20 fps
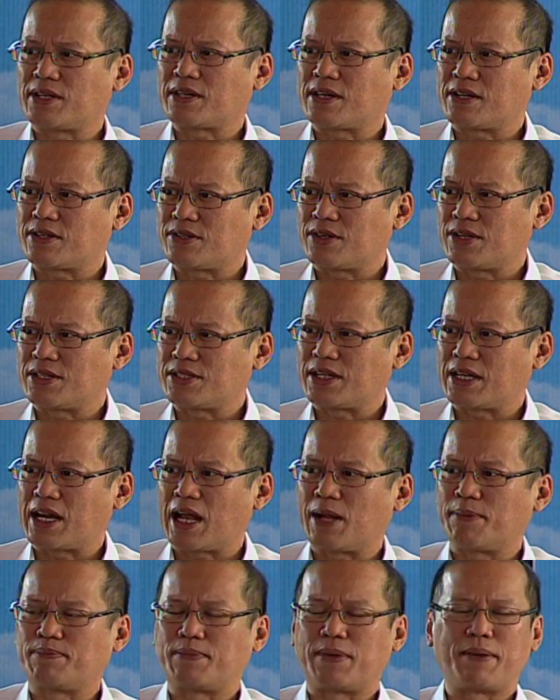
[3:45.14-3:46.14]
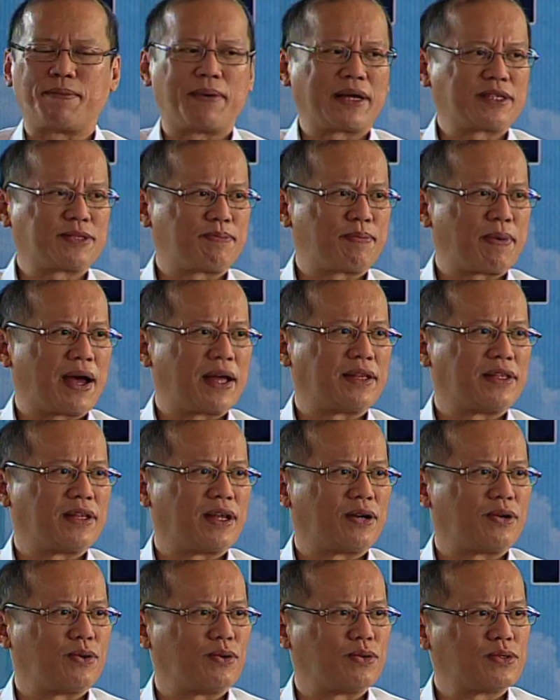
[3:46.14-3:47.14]
countries and help them expand their
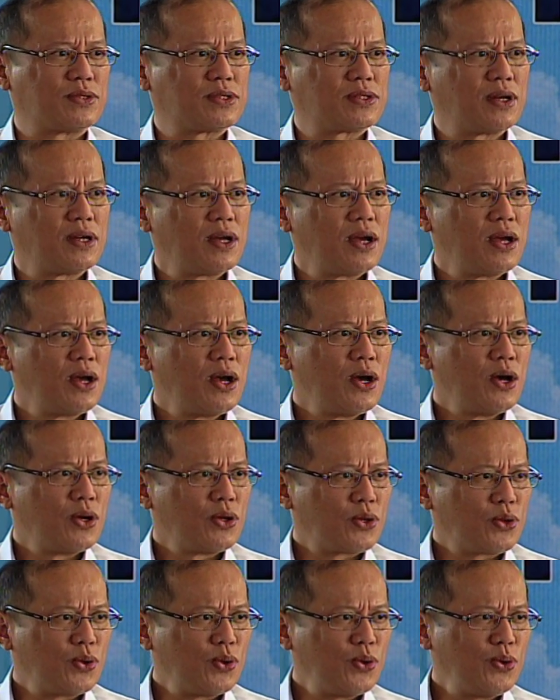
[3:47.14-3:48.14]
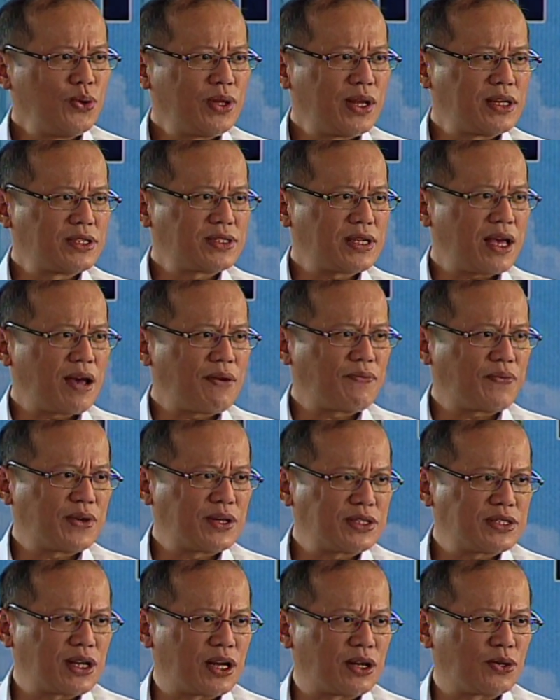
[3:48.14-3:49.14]
routes. Through these
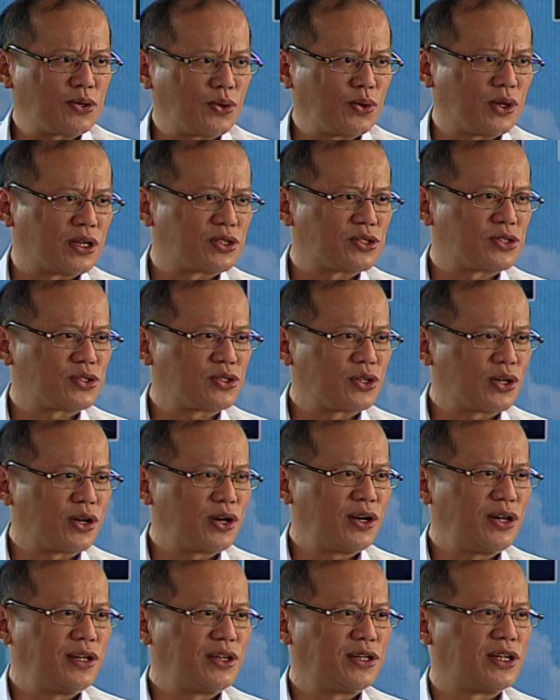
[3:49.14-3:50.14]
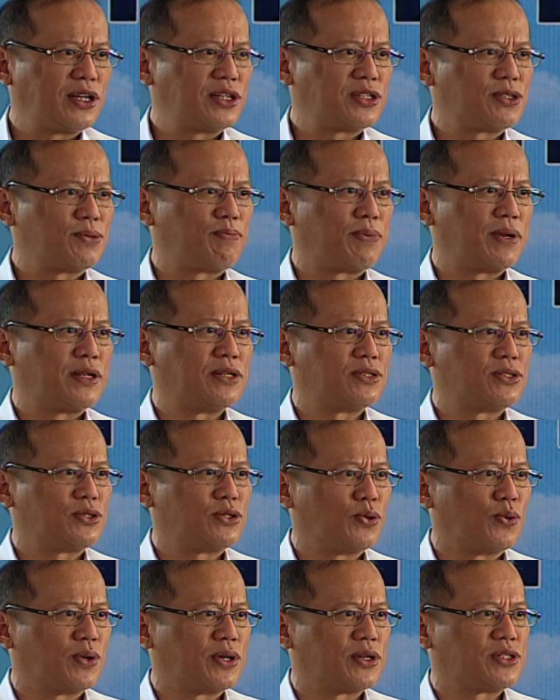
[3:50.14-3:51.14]
efforts and through the stern disciplined
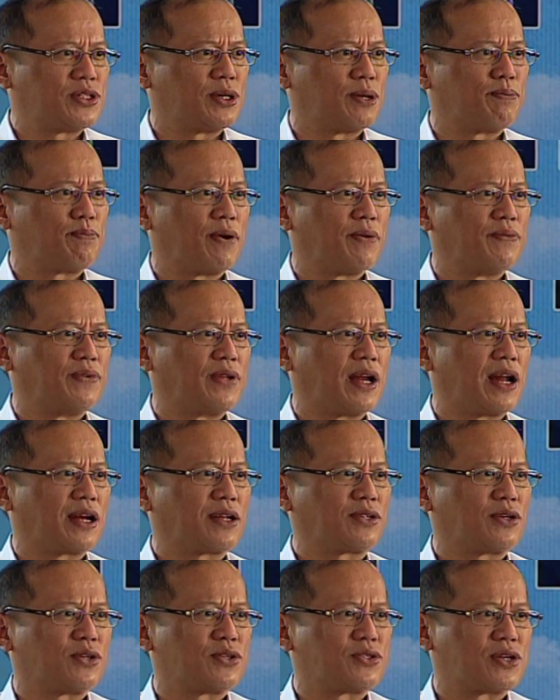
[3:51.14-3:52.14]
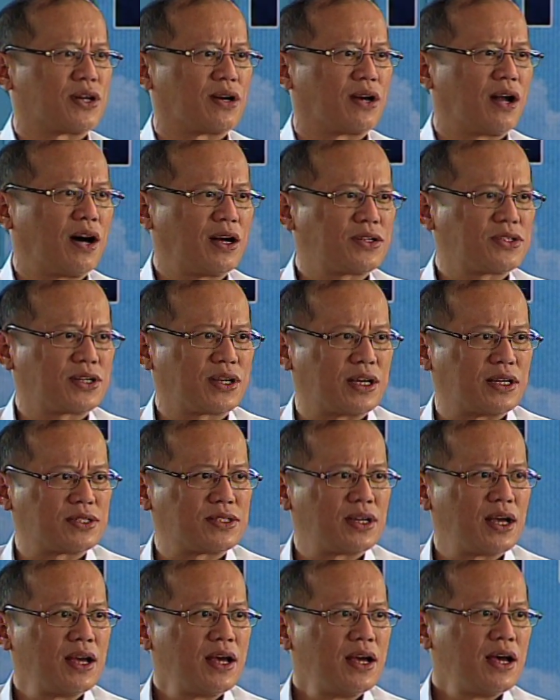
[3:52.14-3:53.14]
stewardship of Director General Hotchkiss,
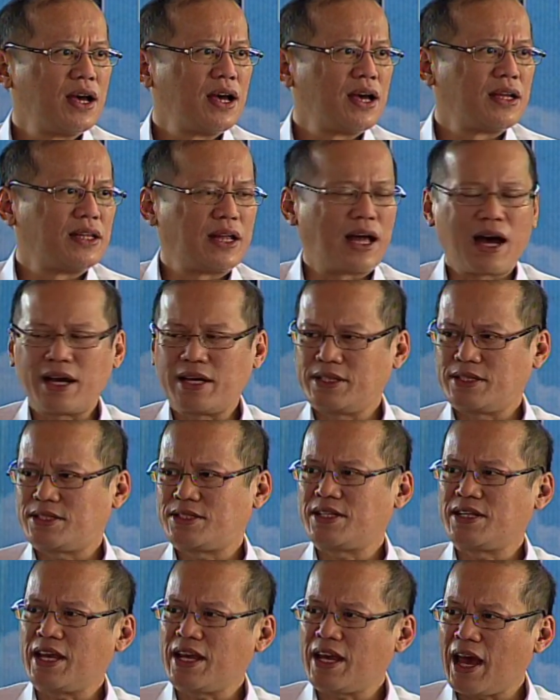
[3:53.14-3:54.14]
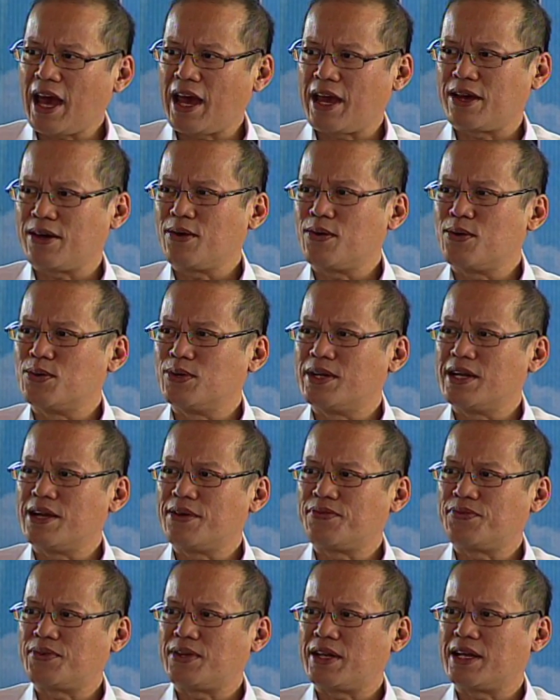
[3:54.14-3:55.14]
the ICAO
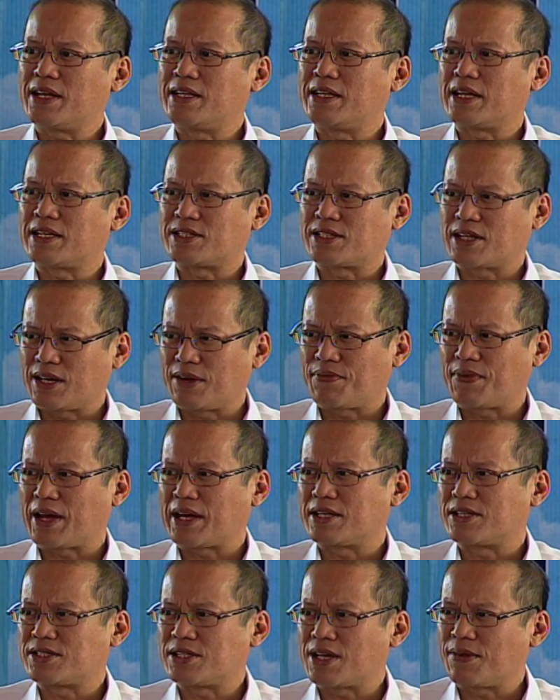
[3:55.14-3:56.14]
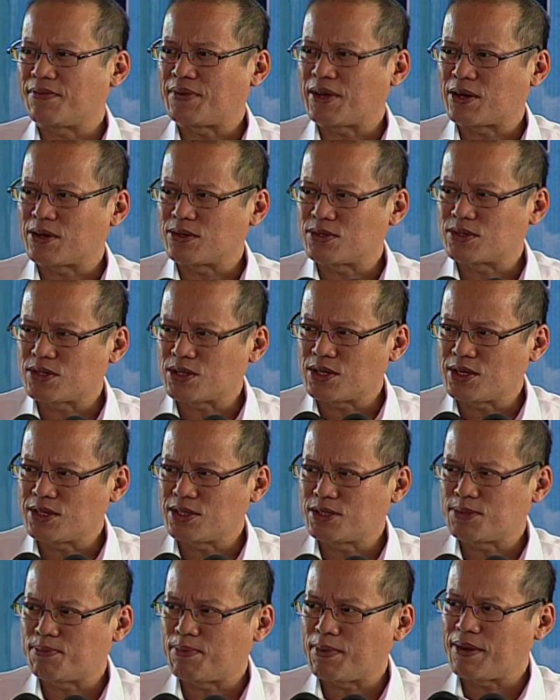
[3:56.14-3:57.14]
lifted the significant safety
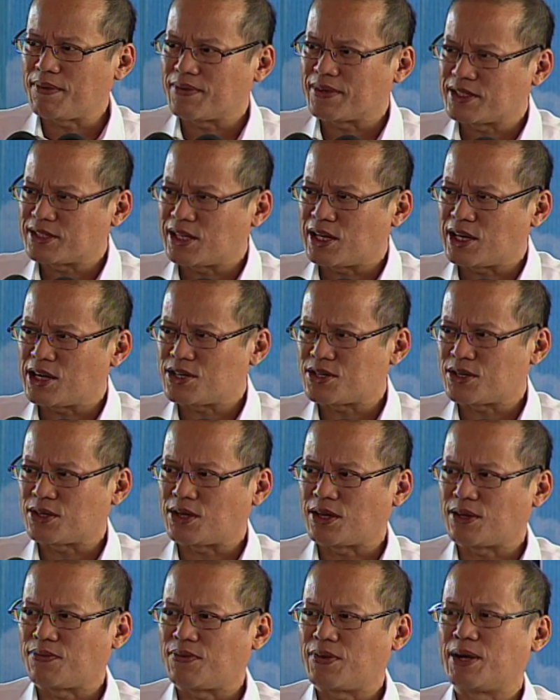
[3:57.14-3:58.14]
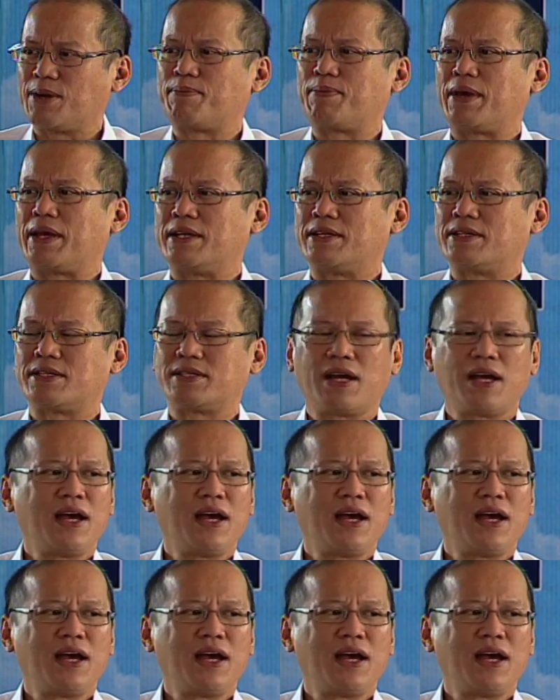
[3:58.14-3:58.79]
concerns previously issued to the Philippines.